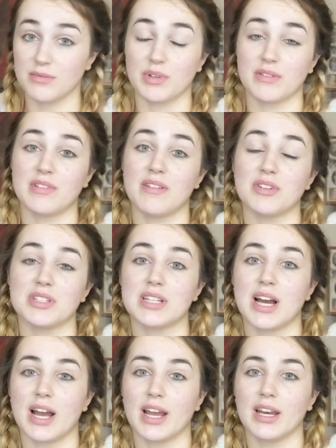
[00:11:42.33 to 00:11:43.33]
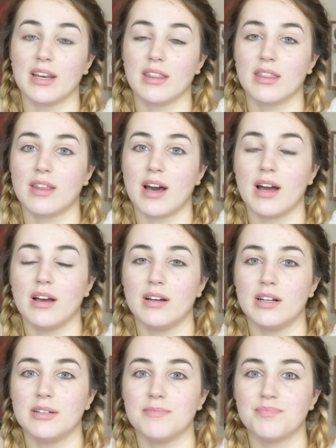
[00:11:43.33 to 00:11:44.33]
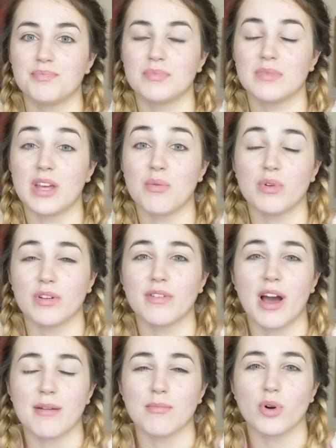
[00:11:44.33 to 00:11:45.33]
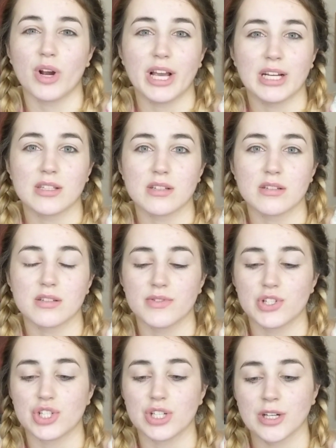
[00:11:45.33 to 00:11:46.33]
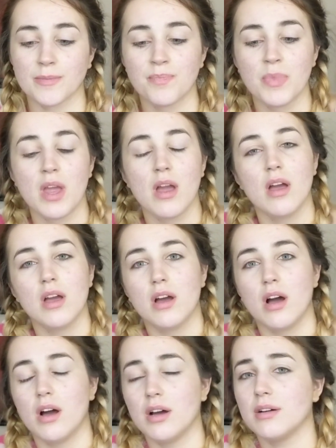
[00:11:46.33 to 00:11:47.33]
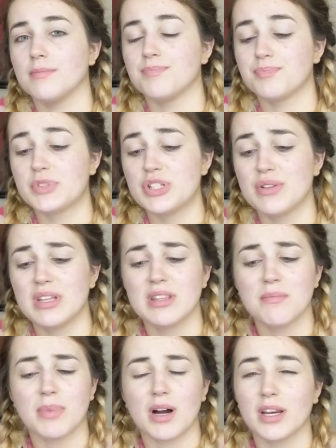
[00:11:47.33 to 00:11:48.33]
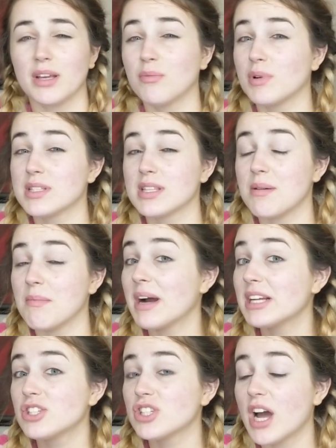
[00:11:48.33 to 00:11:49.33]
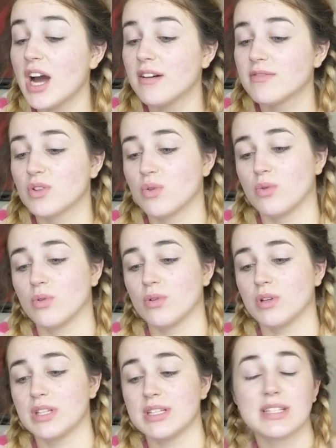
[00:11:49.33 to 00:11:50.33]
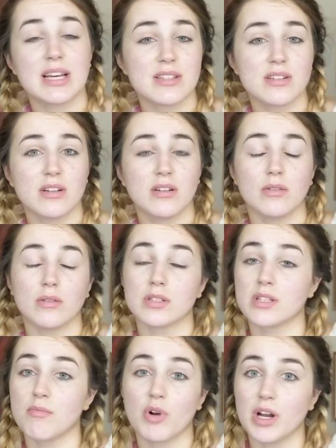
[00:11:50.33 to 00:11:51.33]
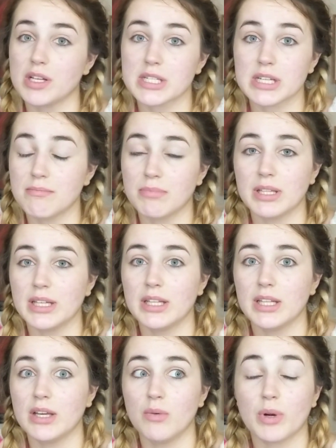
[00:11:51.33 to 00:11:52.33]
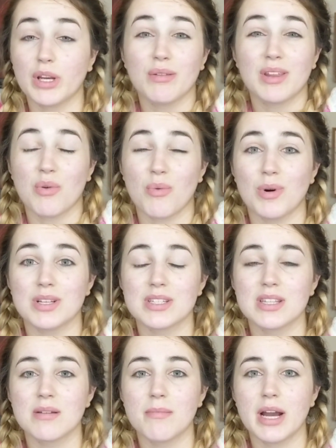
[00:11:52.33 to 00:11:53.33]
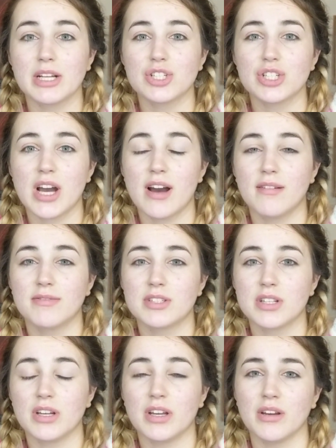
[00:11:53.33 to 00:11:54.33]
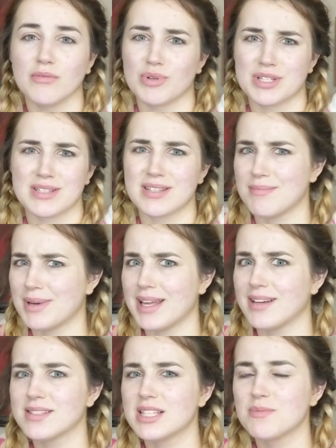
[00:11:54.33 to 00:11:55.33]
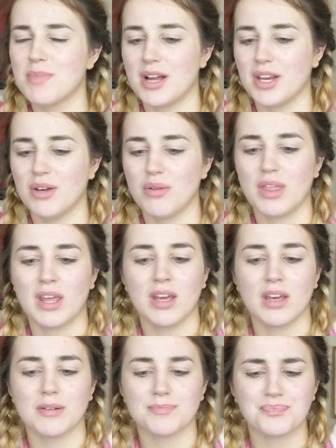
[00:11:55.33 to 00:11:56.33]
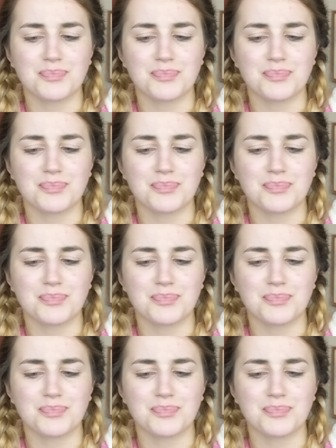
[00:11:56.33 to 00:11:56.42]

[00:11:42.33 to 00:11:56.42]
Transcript: would have never died, that they would have had more answers for sure. Do you think the body was in the mine shaft or in the desert or somewhere else completely? What do you think was in the mine shaft? Was it somebody else's body, you think?